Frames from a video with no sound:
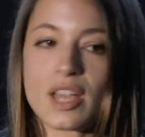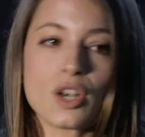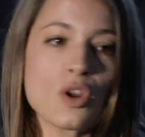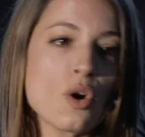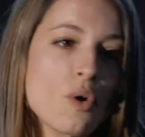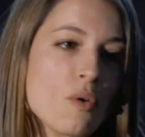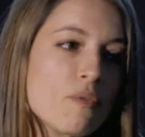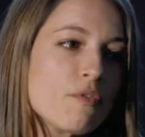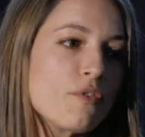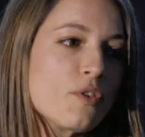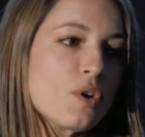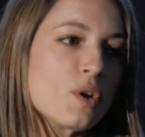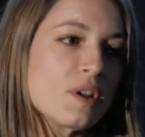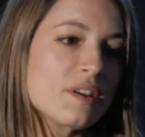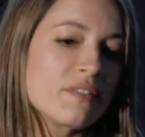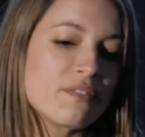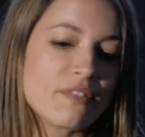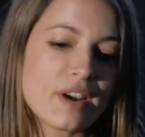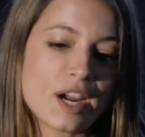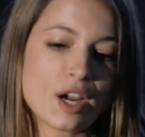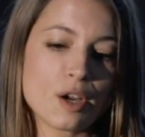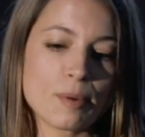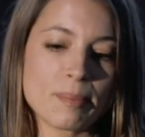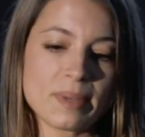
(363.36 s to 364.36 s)
and hopeful
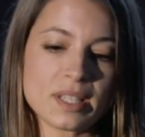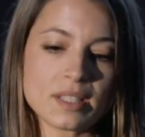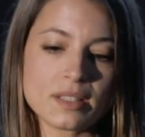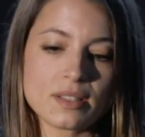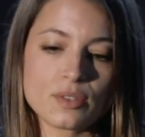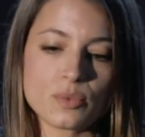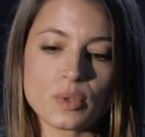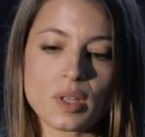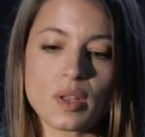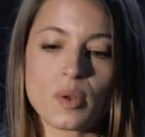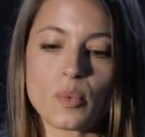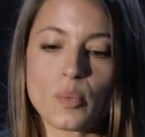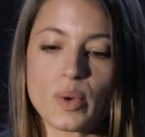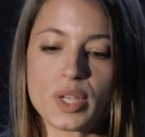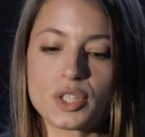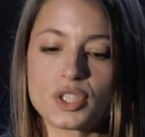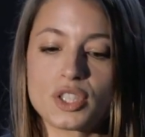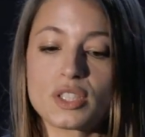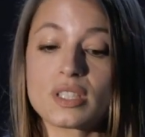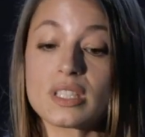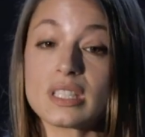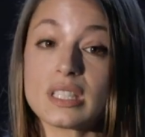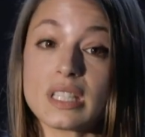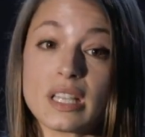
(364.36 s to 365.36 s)
environments in
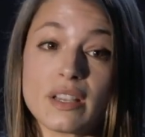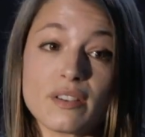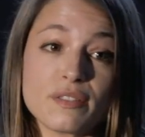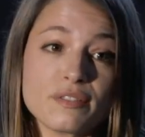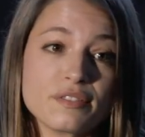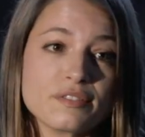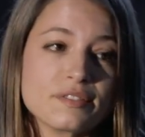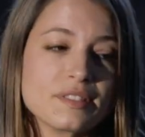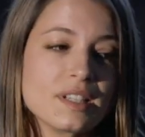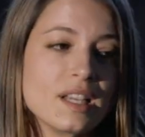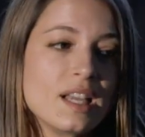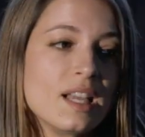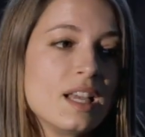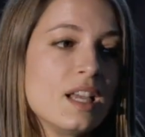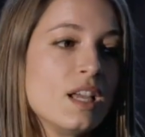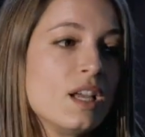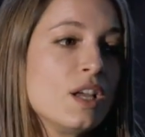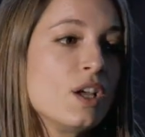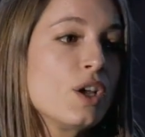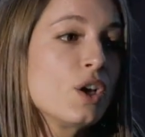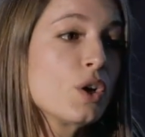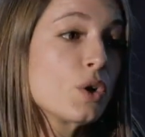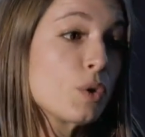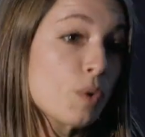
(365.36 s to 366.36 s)
which to live,
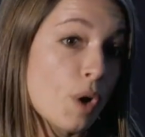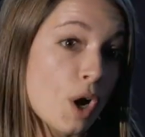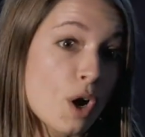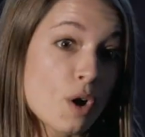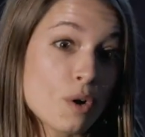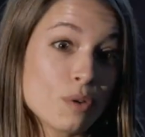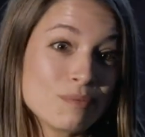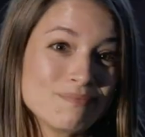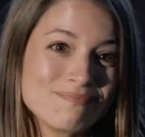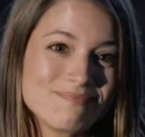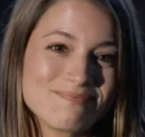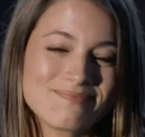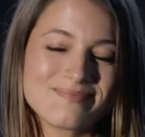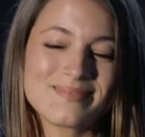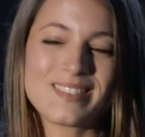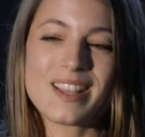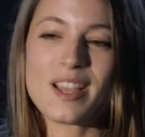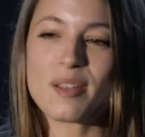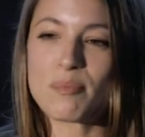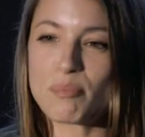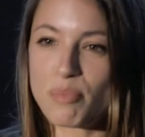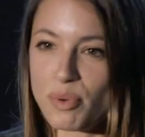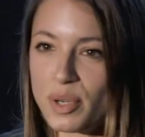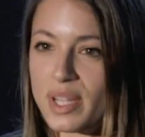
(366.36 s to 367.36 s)
grow,
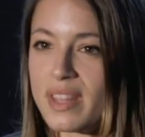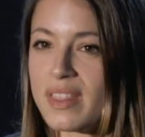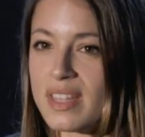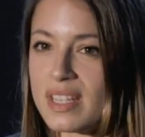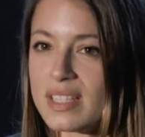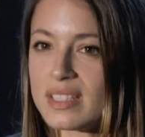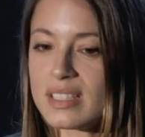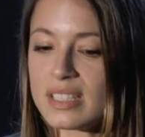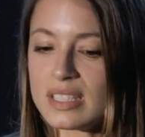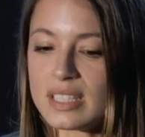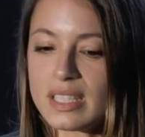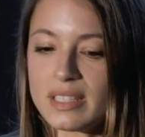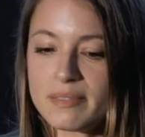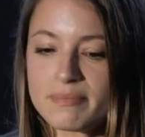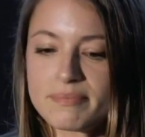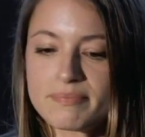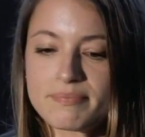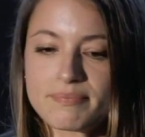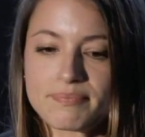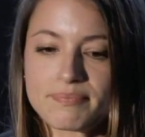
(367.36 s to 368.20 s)
and breathe easily.